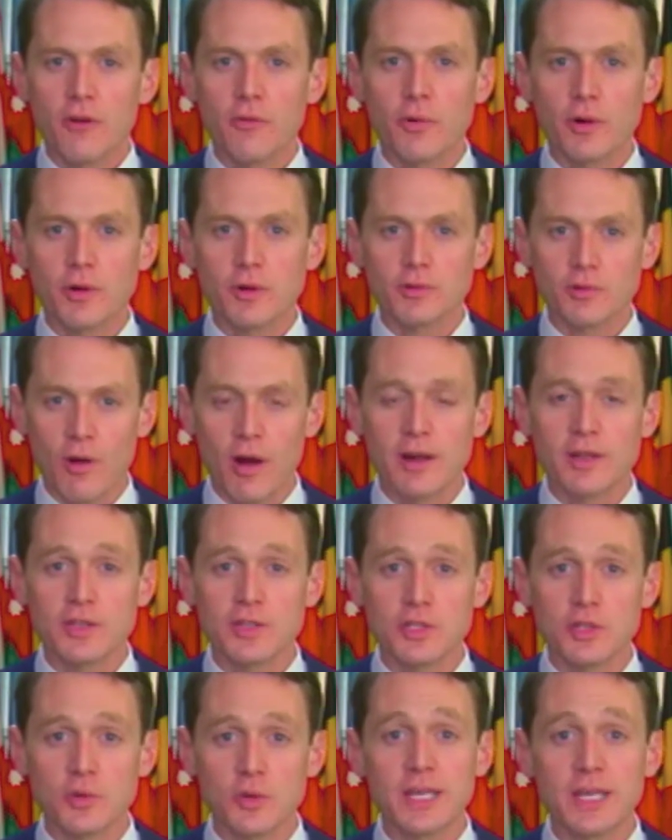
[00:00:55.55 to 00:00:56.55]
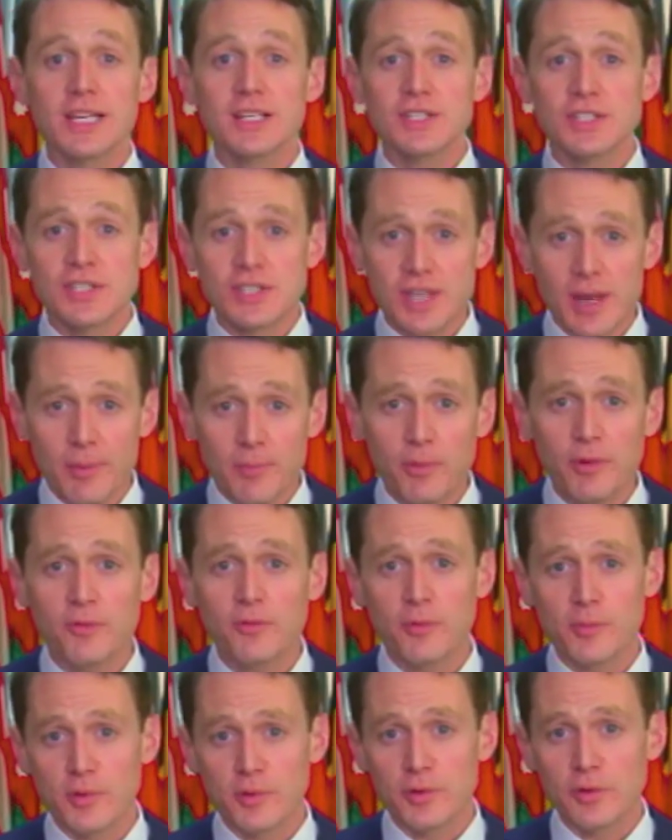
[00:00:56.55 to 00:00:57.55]
of what Iran is doing
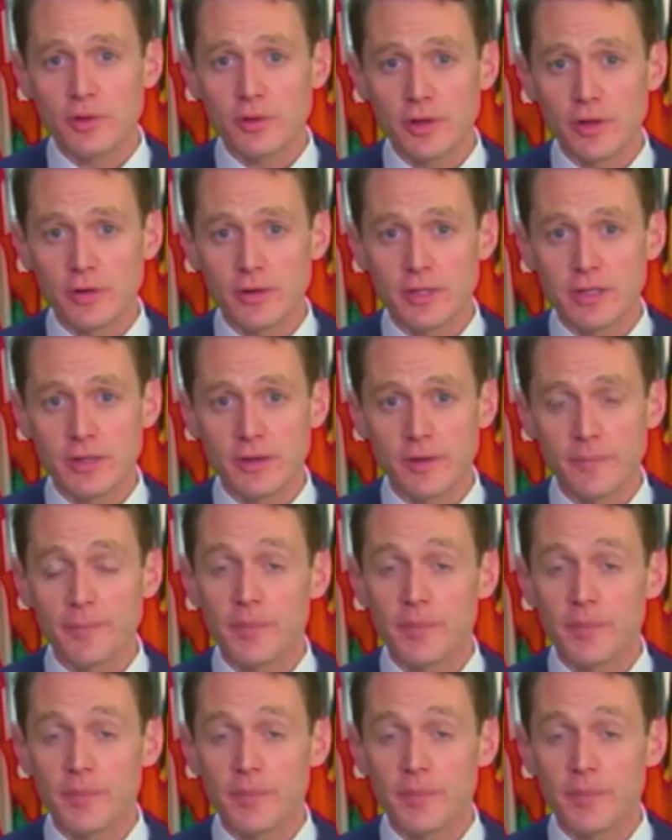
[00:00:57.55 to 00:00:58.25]
separate from the nuclear